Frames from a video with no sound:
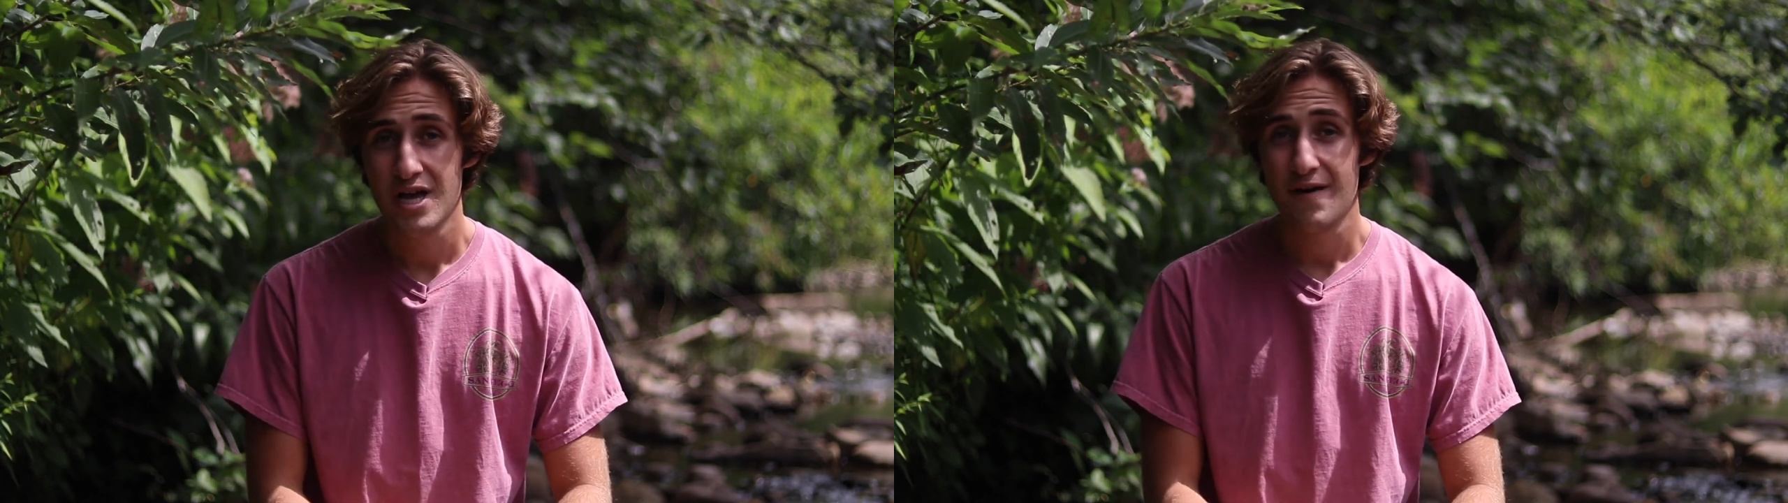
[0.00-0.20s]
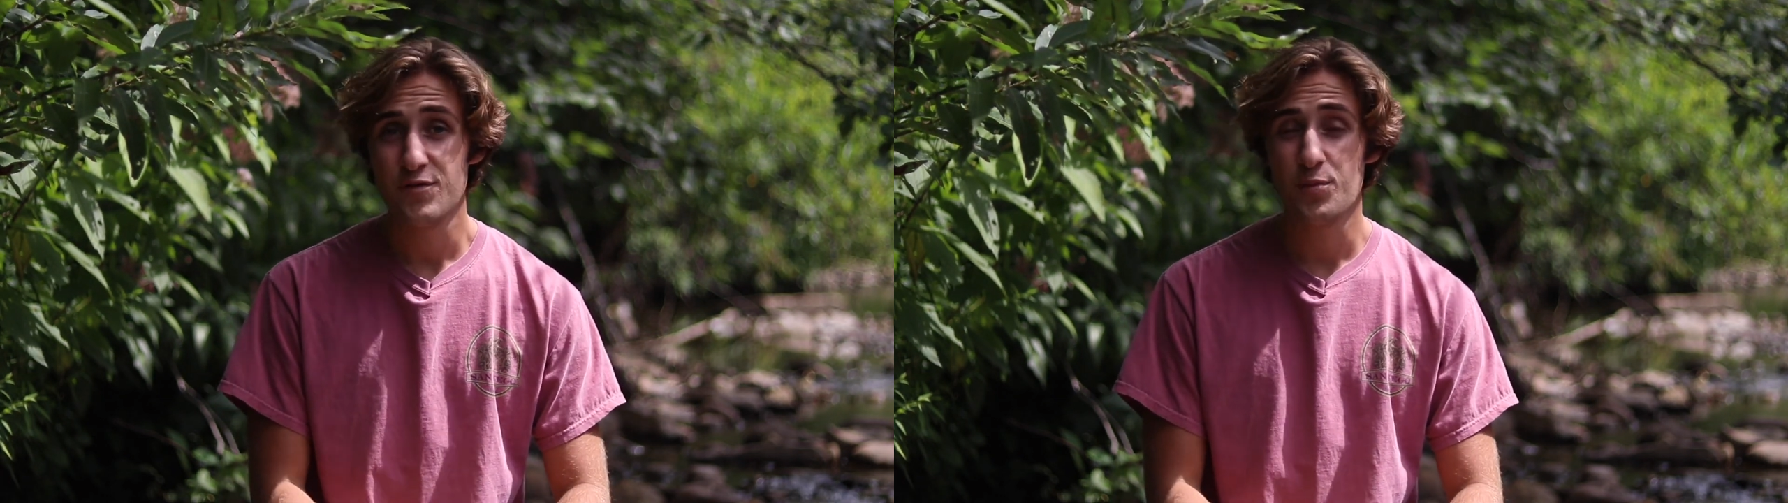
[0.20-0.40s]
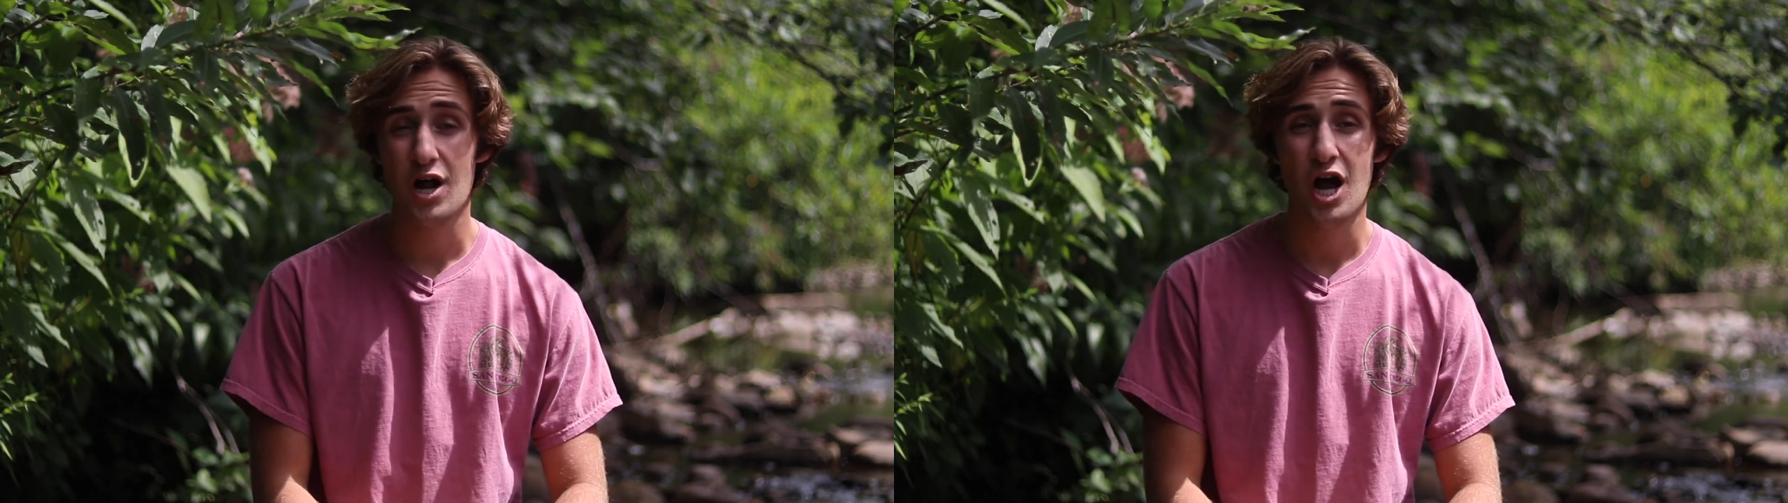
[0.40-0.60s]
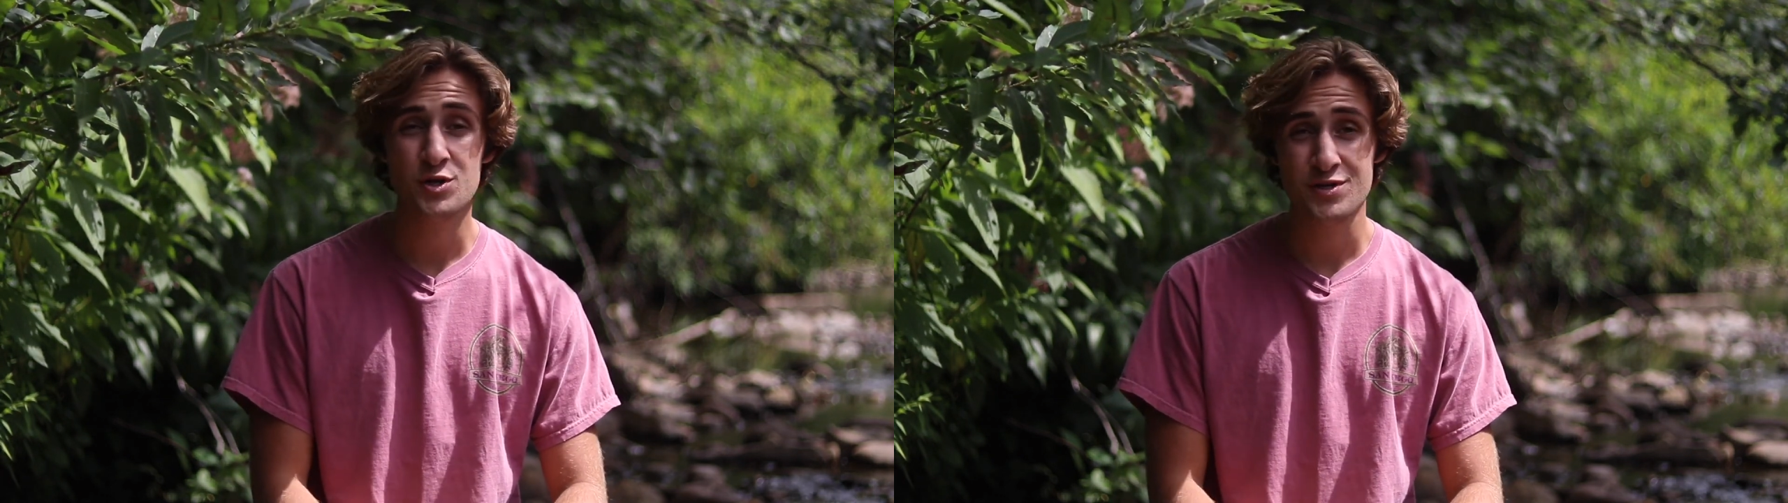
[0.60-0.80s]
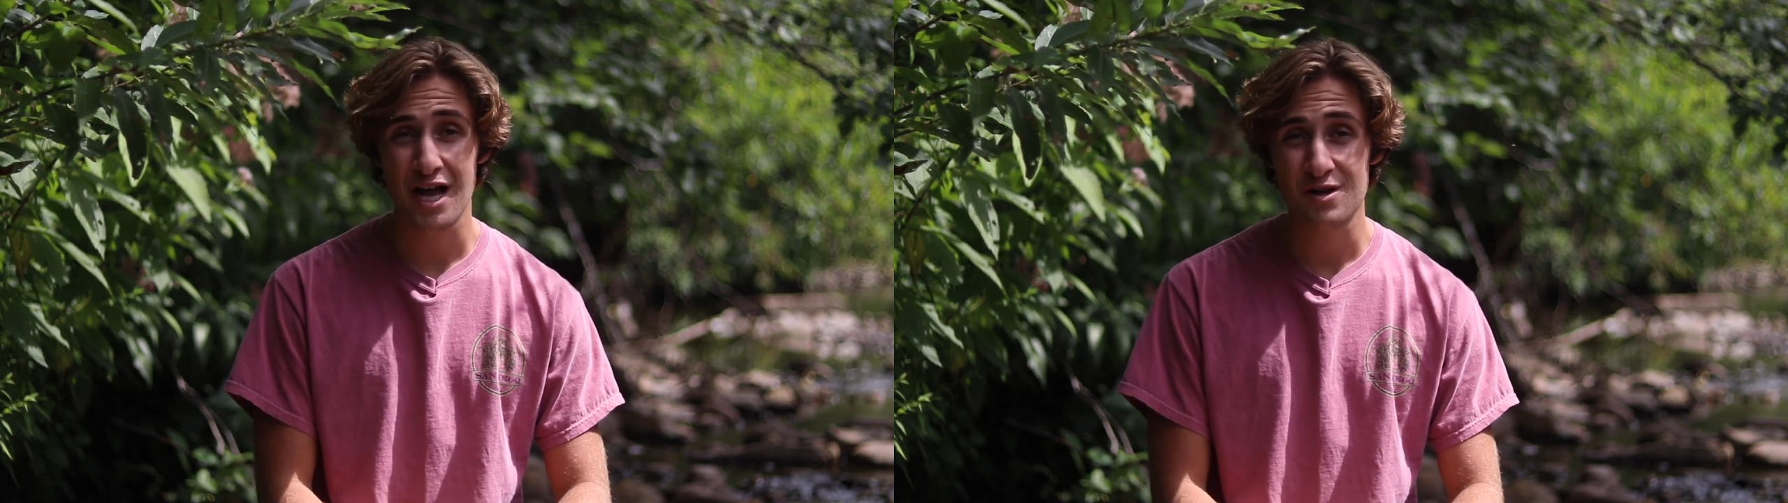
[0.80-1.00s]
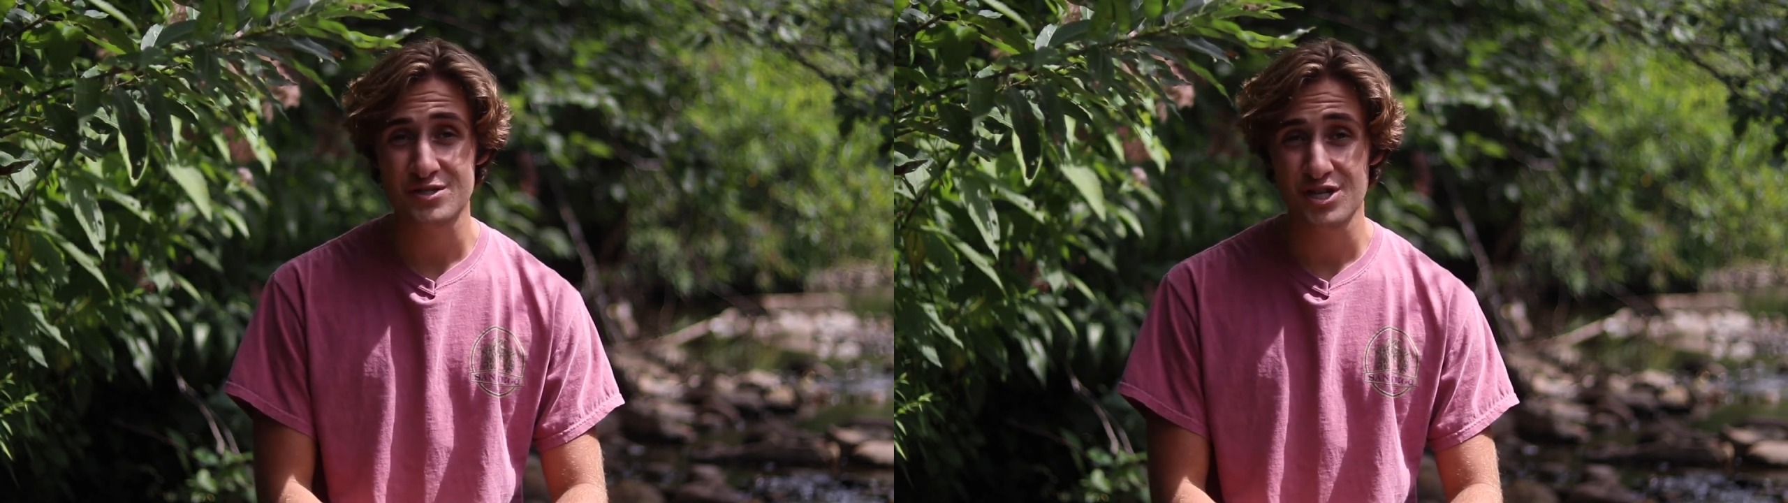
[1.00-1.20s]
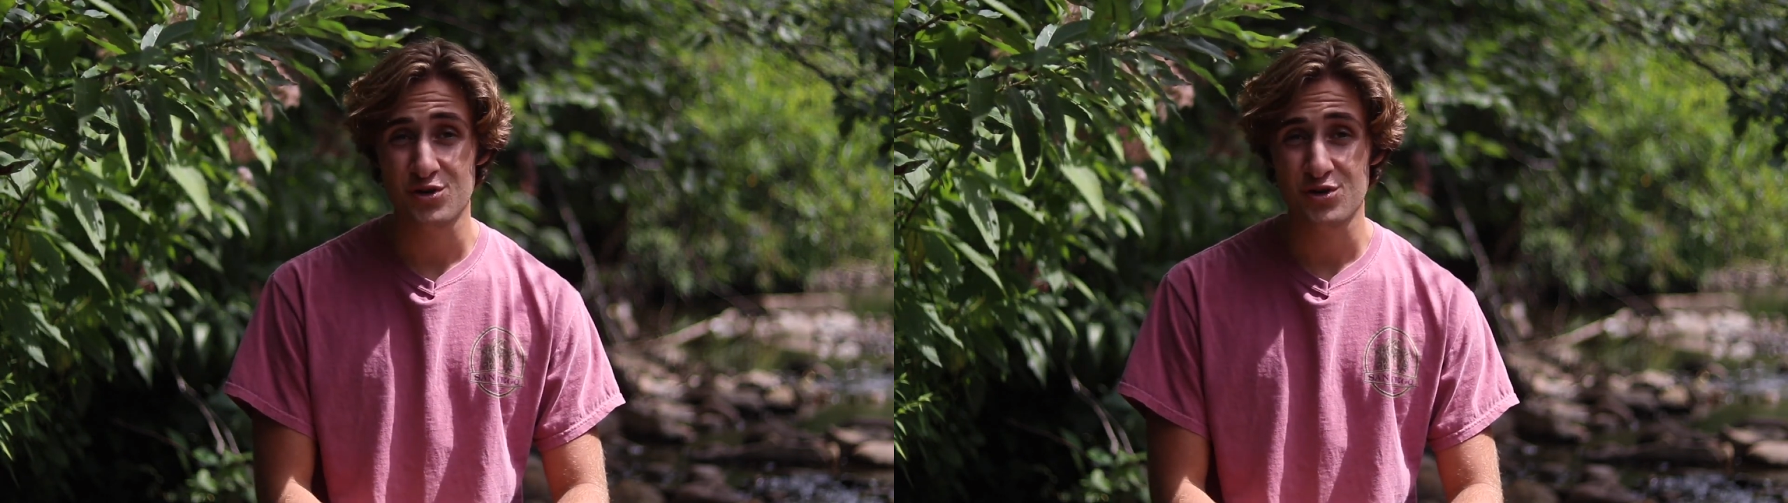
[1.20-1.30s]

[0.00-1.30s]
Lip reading: If you put $100 in,